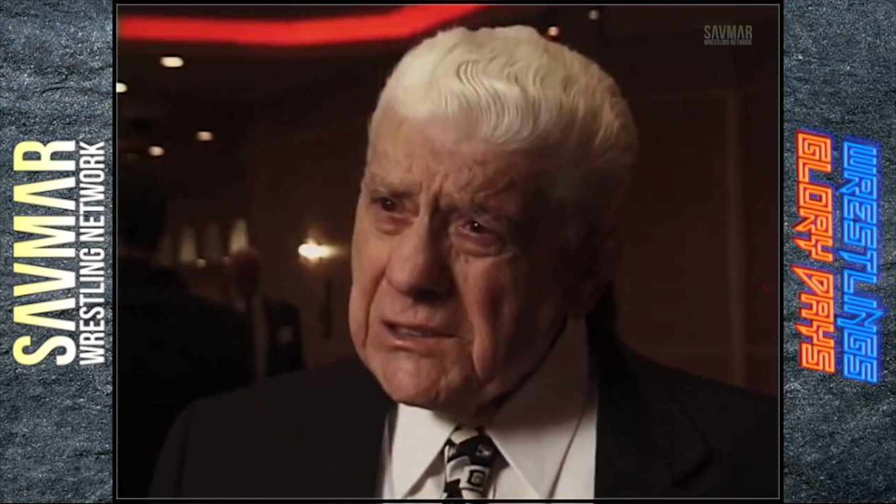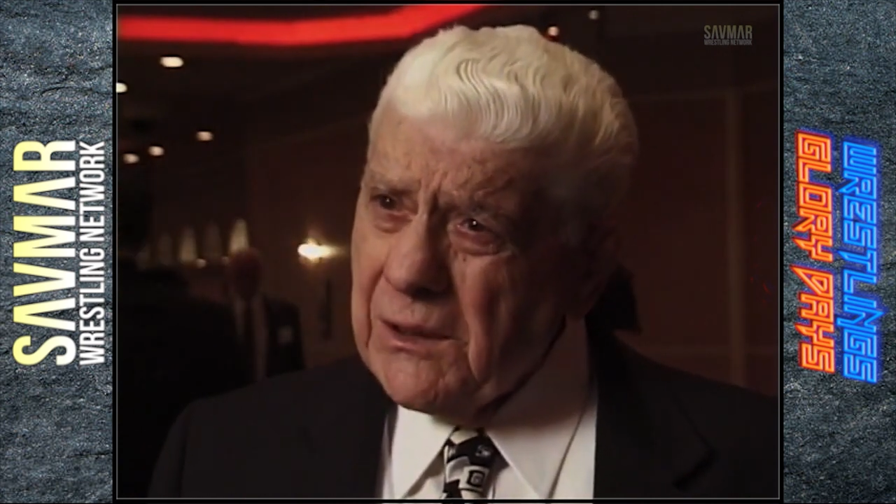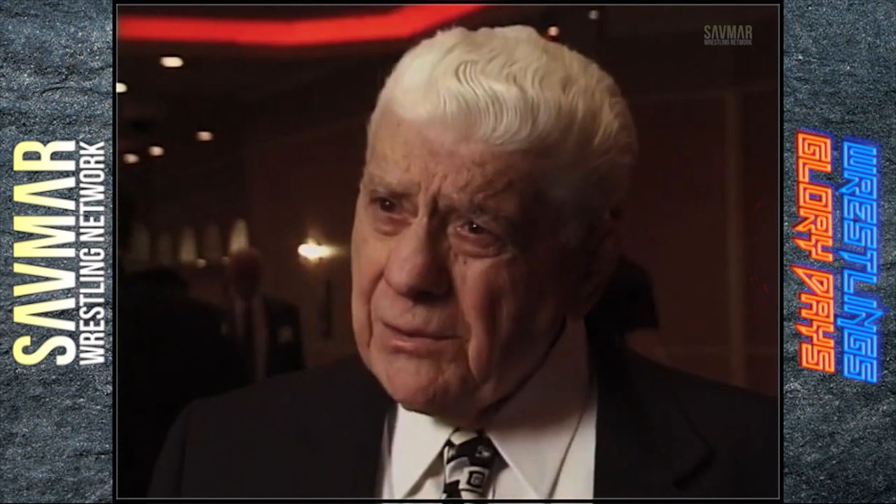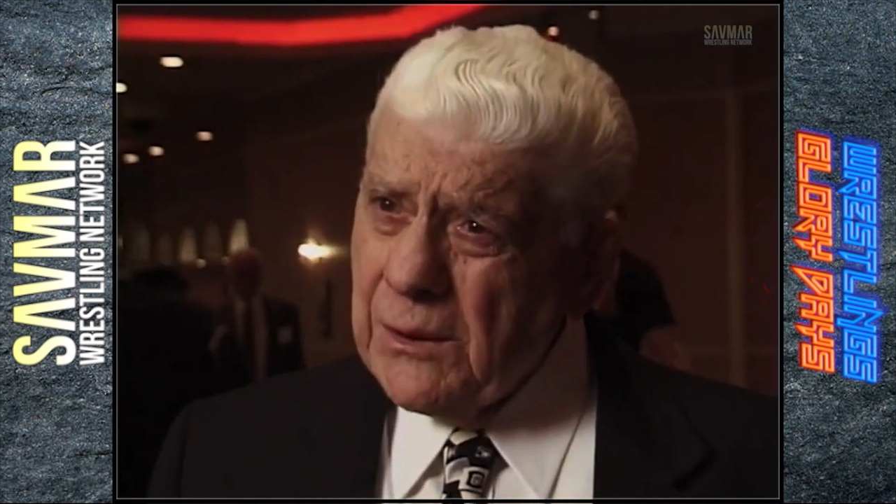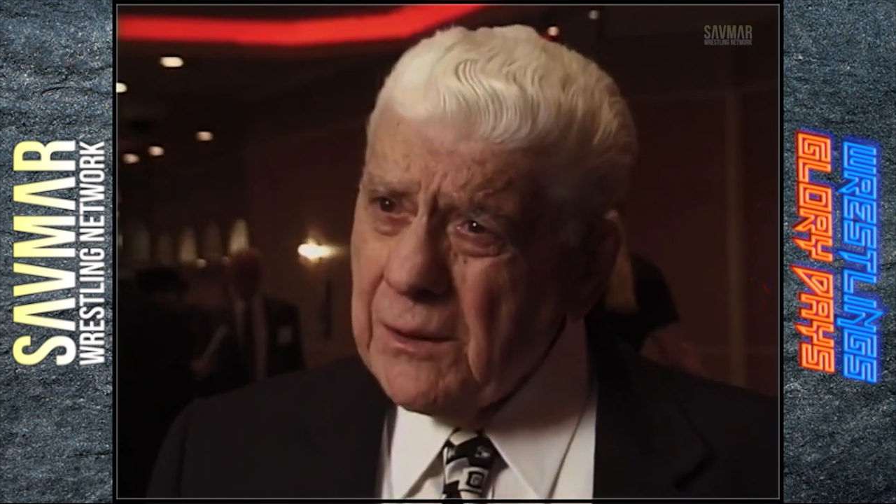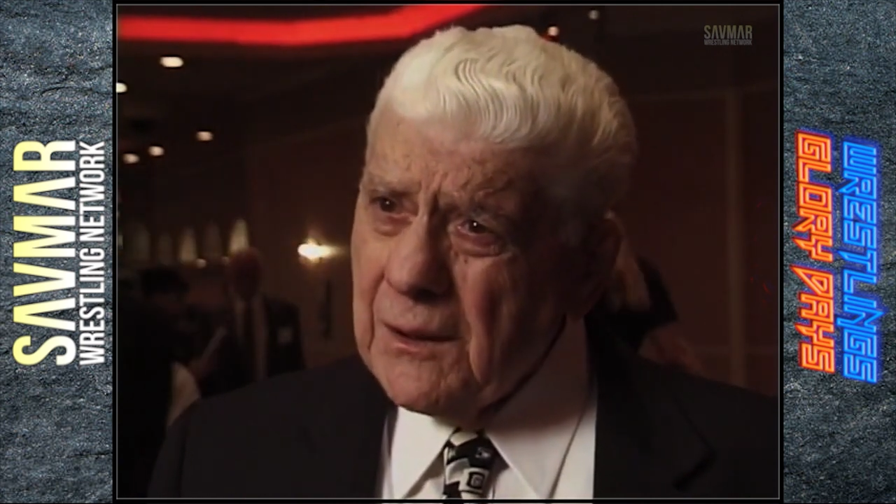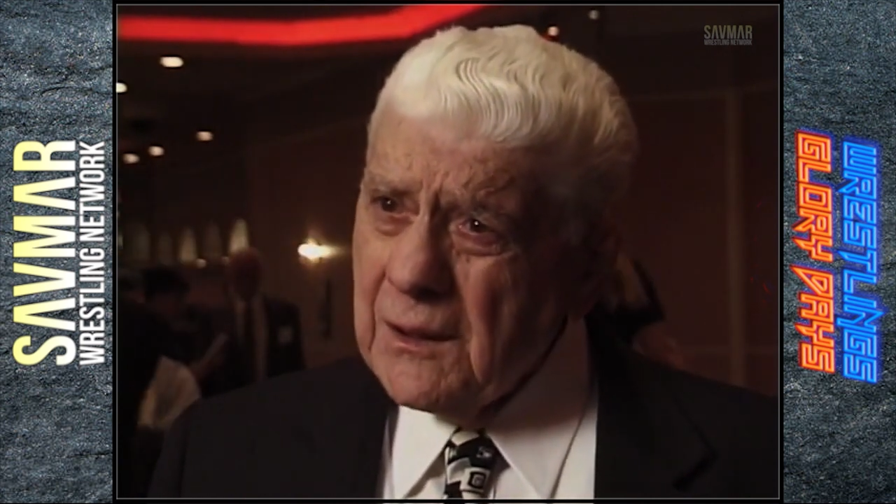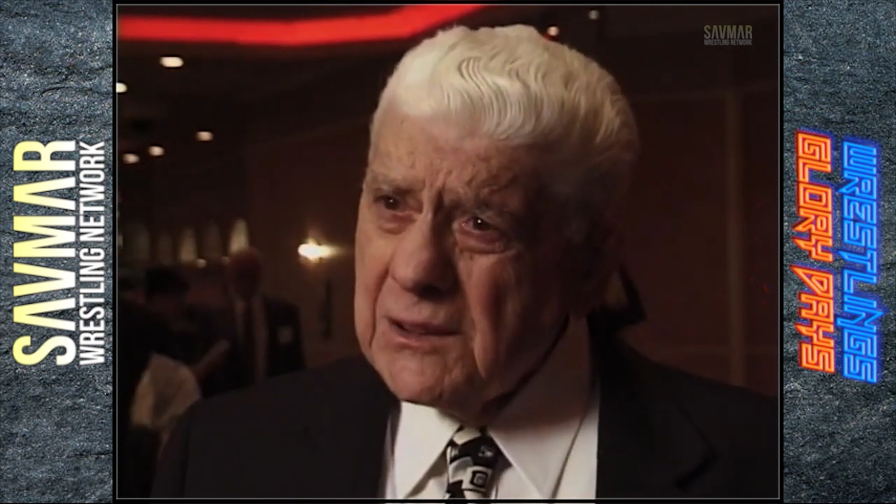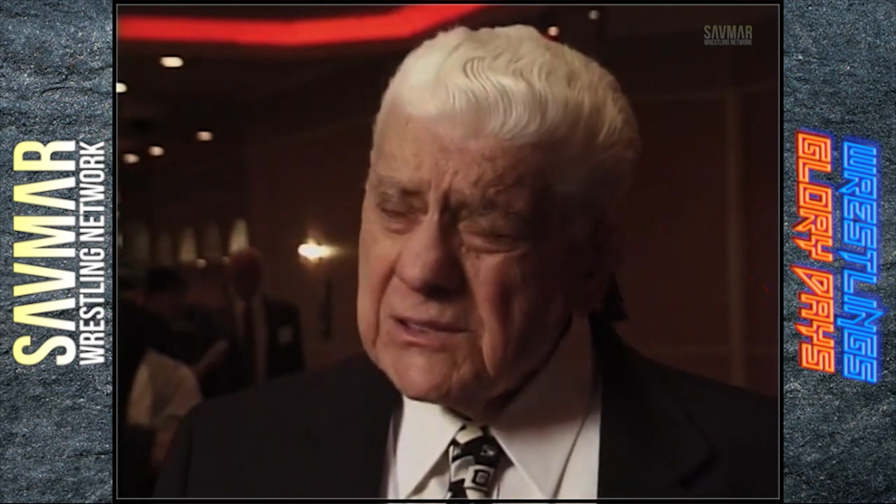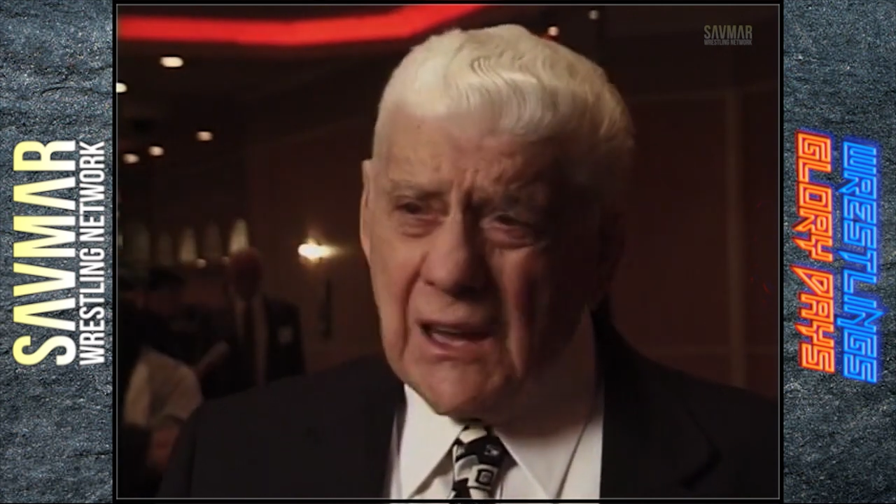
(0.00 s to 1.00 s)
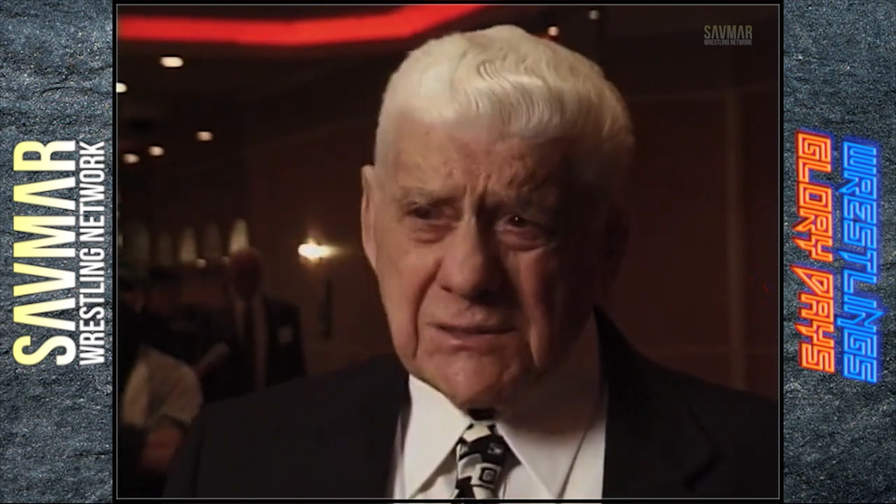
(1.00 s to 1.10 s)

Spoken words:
TV?